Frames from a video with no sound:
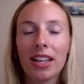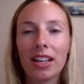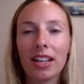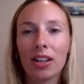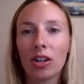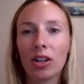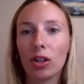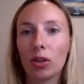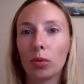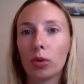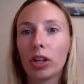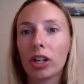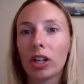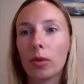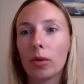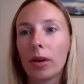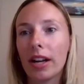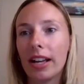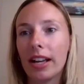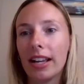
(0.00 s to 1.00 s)
called
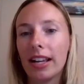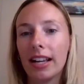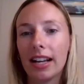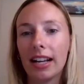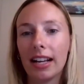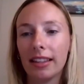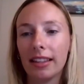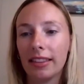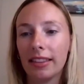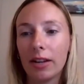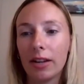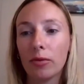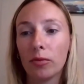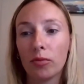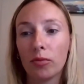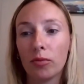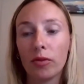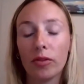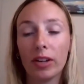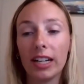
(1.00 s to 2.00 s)
Workaway, and they
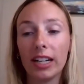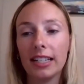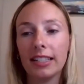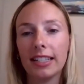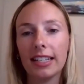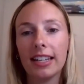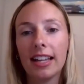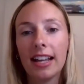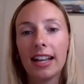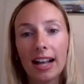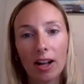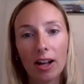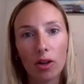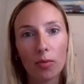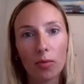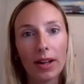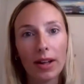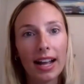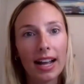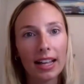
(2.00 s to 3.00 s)
really did help
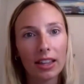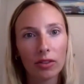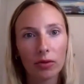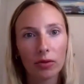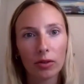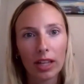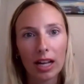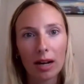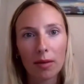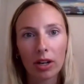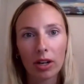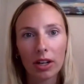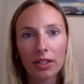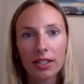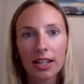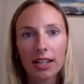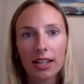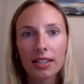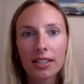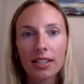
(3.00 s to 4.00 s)
my hand through that
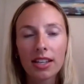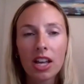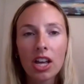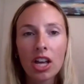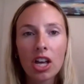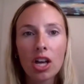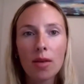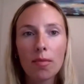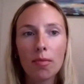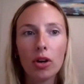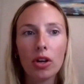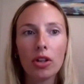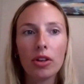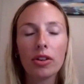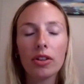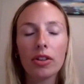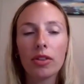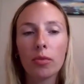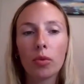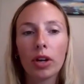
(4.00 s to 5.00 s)
process. But
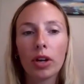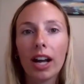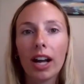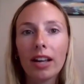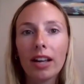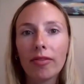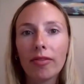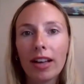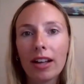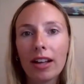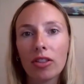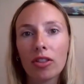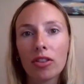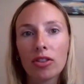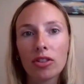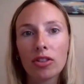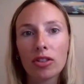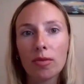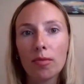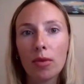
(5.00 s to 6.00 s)
what I found
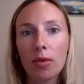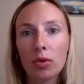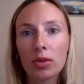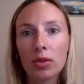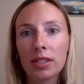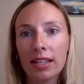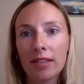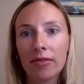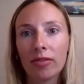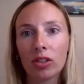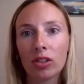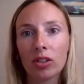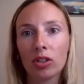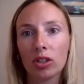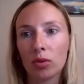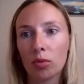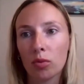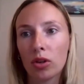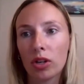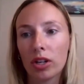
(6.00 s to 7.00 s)
the most difficult
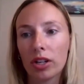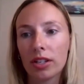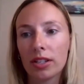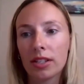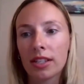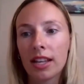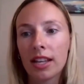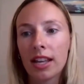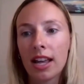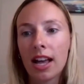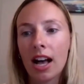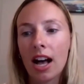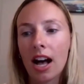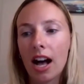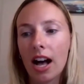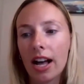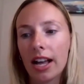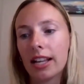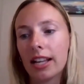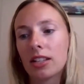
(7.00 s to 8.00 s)
was
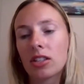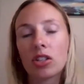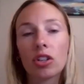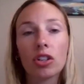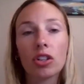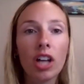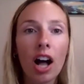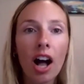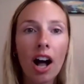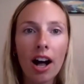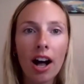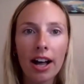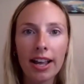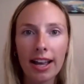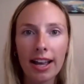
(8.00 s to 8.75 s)
I had such high